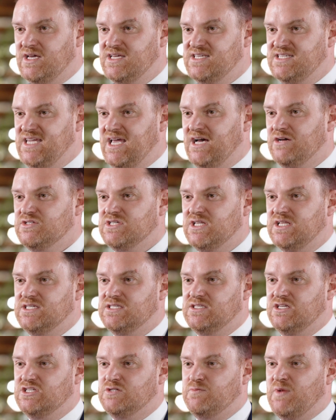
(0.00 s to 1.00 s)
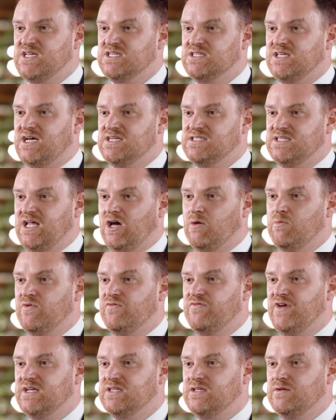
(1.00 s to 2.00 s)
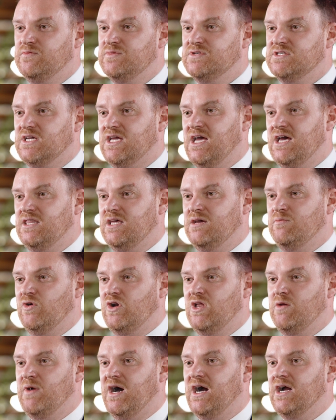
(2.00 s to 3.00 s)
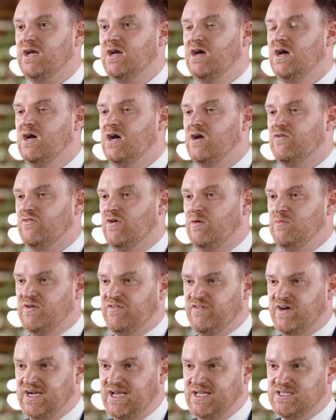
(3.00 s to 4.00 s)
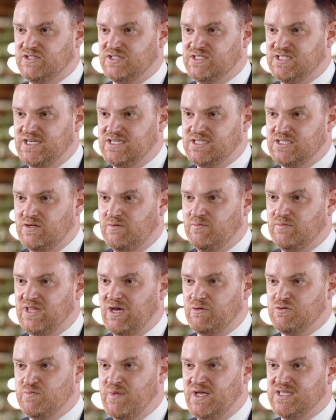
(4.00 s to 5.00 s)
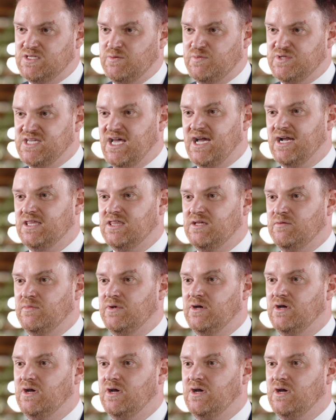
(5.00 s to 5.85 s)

CL Solicitors specialise in helping victims to get their money back from the financial system that was meant to protect them.